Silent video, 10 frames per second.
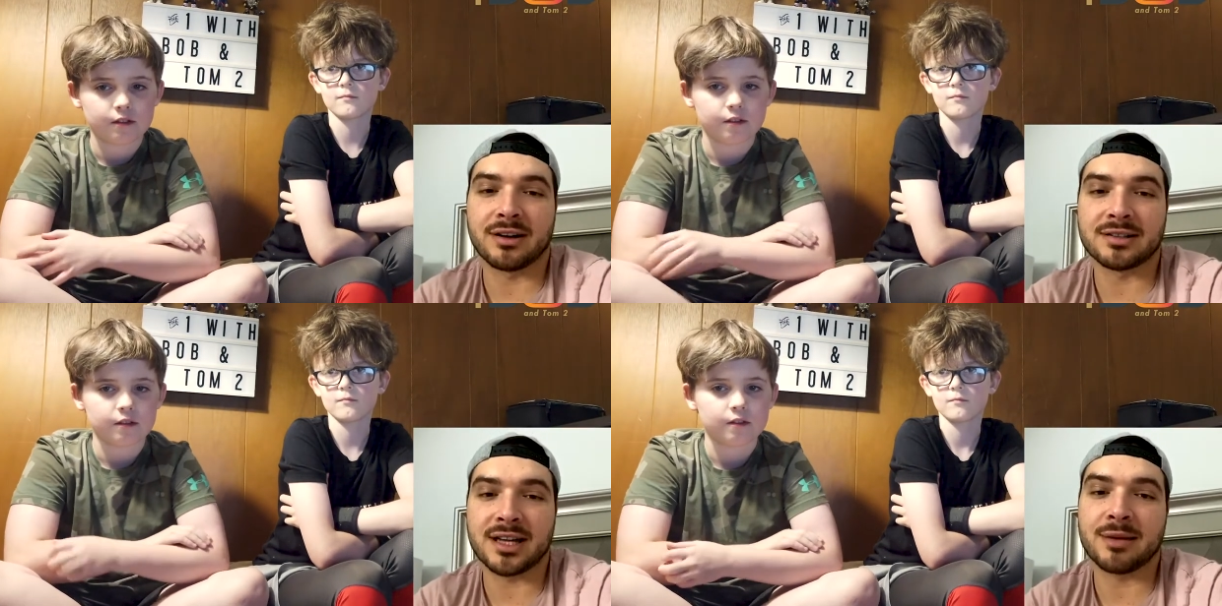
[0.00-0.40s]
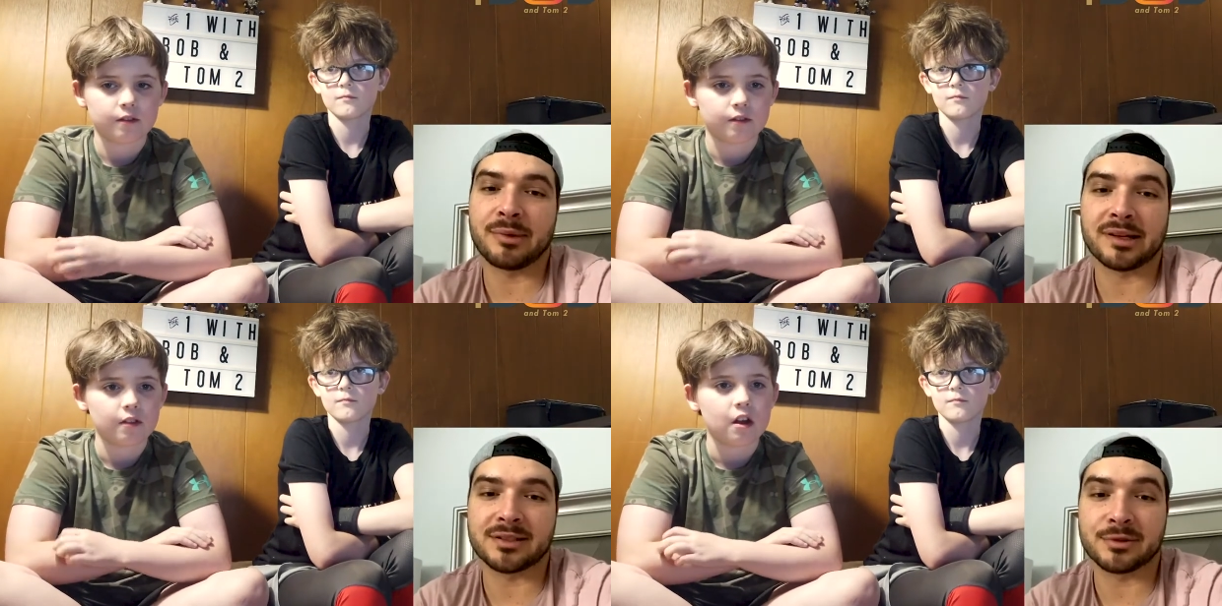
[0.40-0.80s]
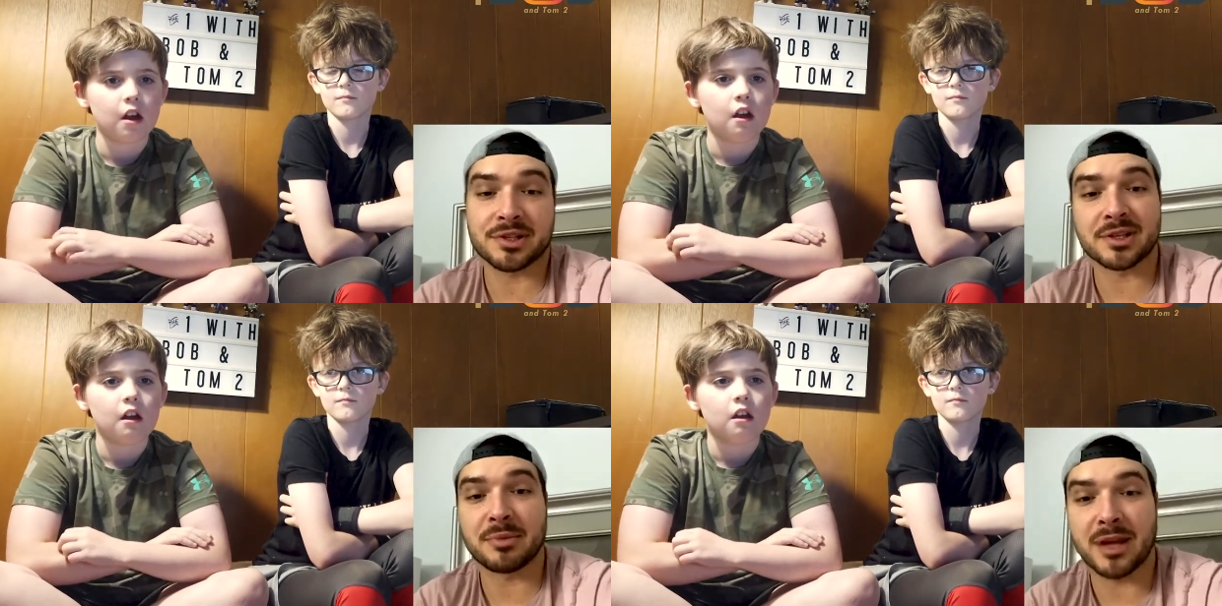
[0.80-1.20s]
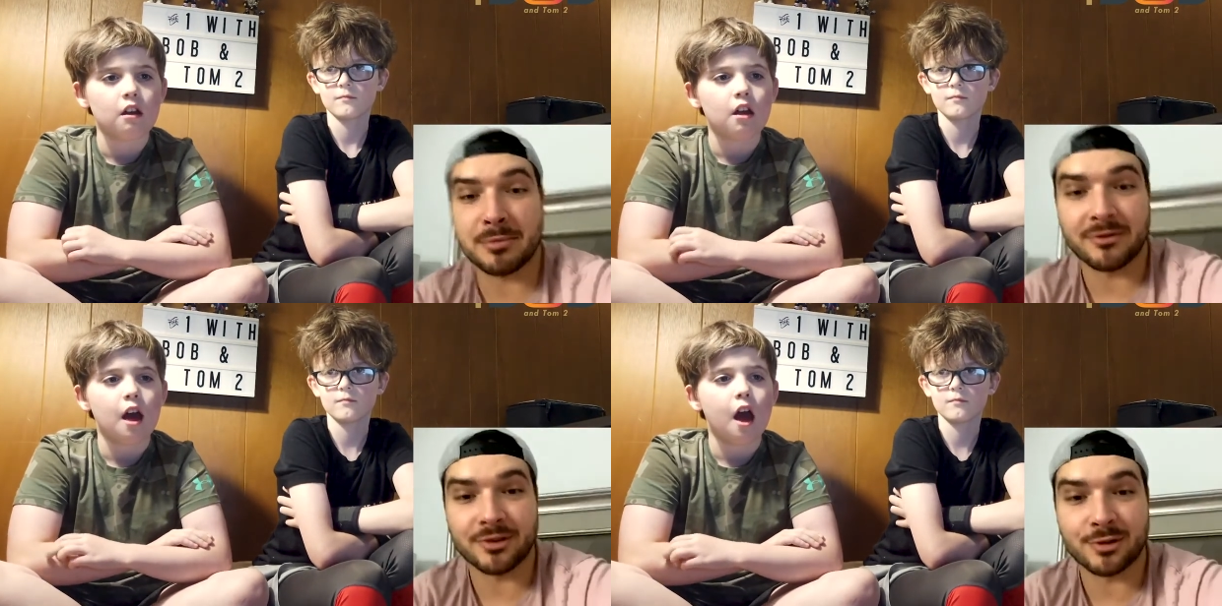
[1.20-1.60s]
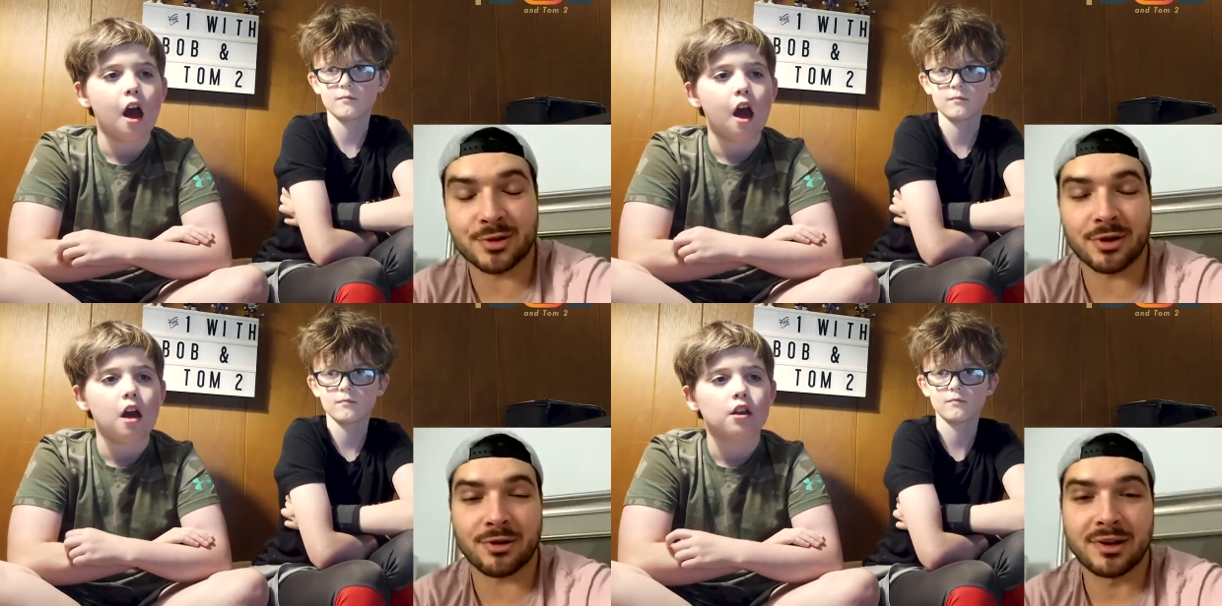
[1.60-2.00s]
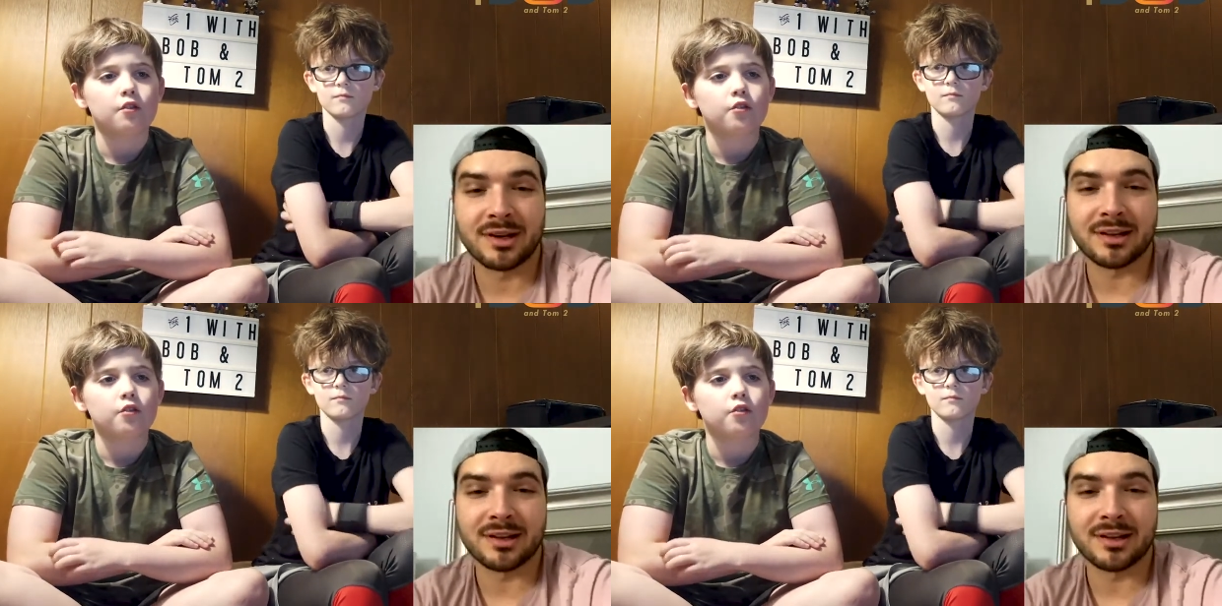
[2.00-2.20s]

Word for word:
Speaker 1: our tapings, which is a pay-per-view. So